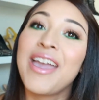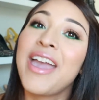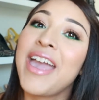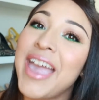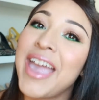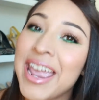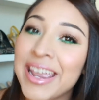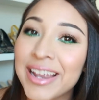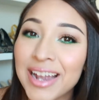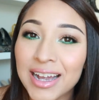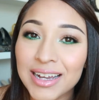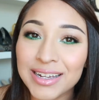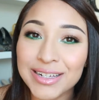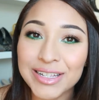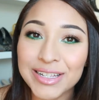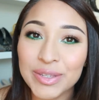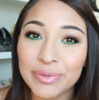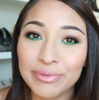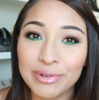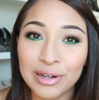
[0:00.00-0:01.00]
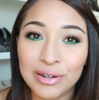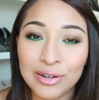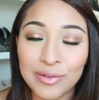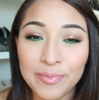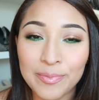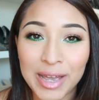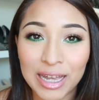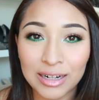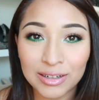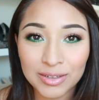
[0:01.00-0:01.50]
Hey guys, welcome
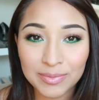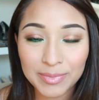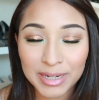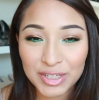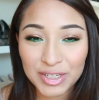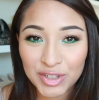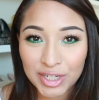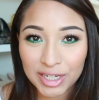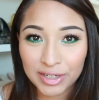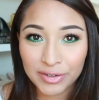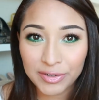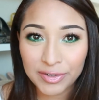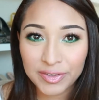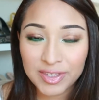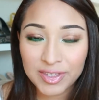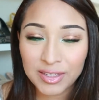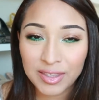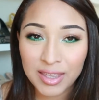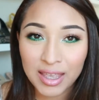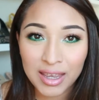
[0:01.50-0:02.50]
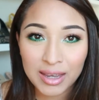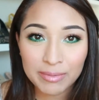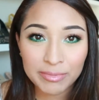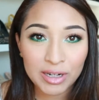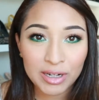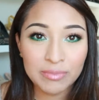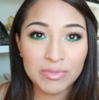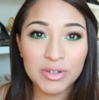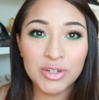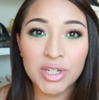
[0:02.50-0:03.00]
back to my channel. Today I'm
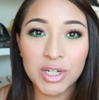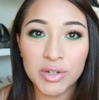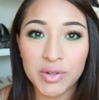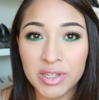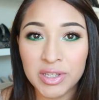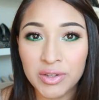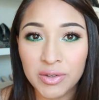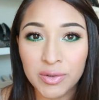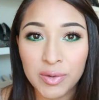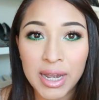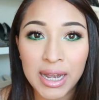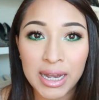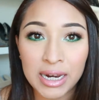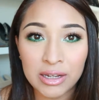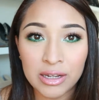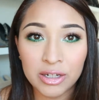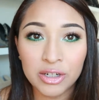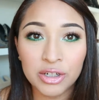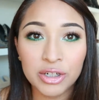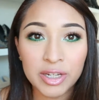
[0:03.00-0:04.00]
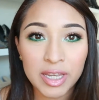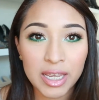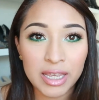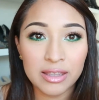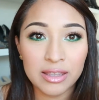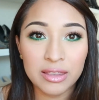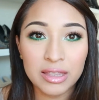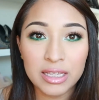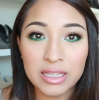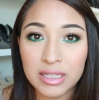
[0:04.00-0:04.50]
going to be showing you how to
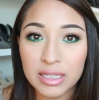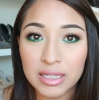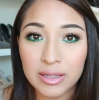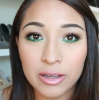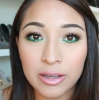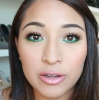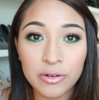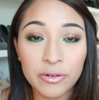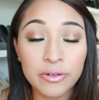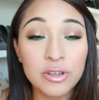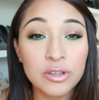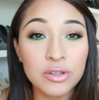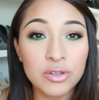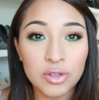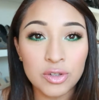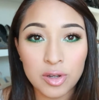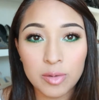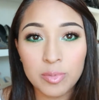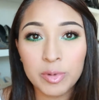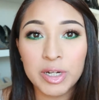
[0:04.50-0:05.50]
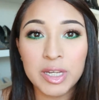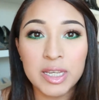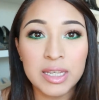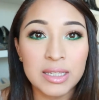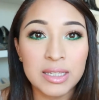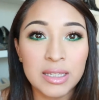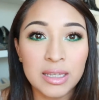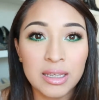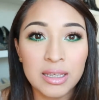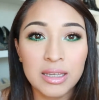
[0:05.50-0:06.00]
create this super
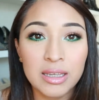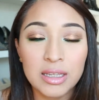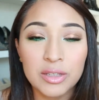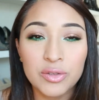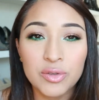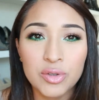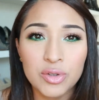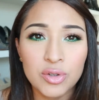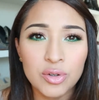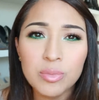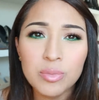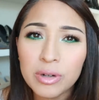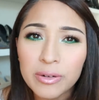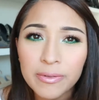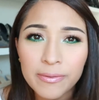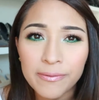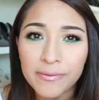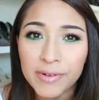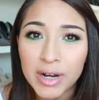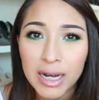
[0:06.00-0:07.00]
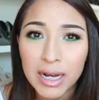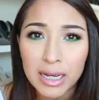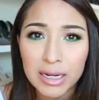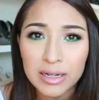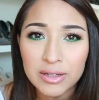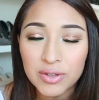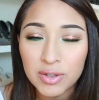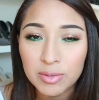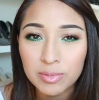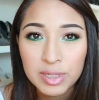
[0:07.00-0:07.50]
easy and super fun,
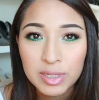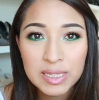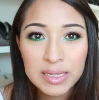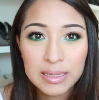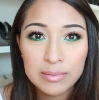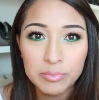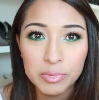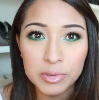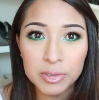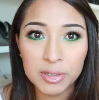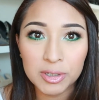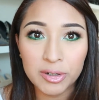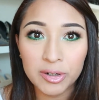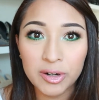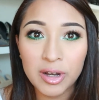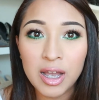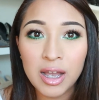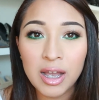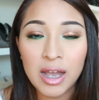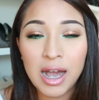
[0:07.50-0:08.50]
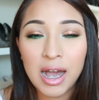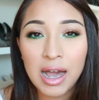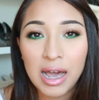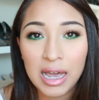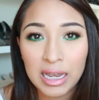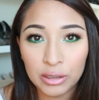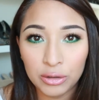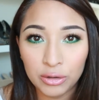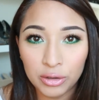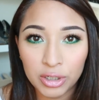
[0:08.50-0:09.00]
super simple
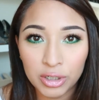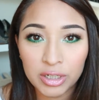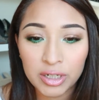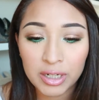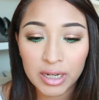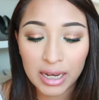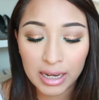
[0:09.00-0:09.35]
eye look.